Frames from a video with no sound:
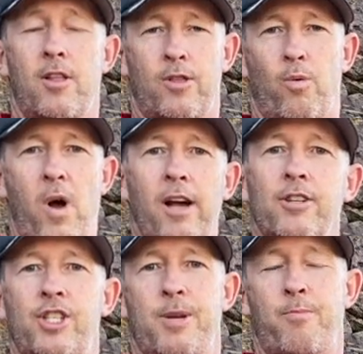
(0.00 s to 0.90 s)
The
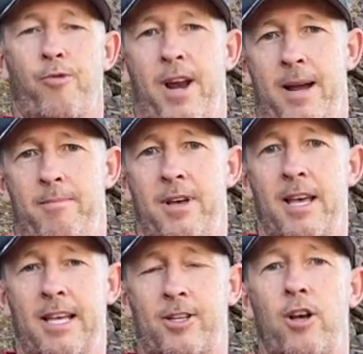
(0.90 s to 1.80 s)
wild sheep ram
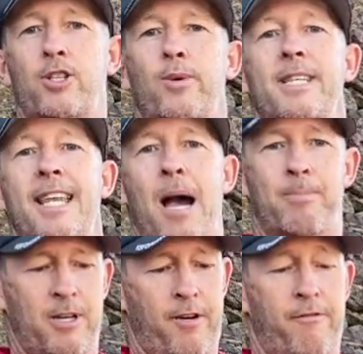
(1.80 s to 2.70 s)
has also
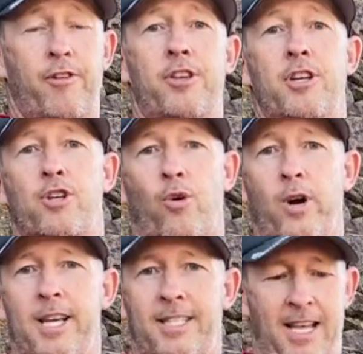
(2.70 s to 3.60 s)
adapted for the
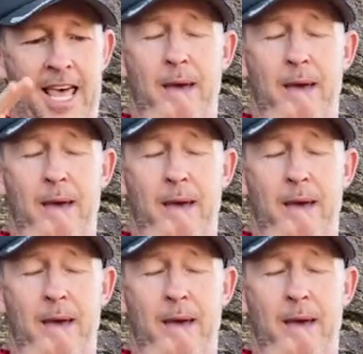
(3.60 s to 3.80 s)
notorious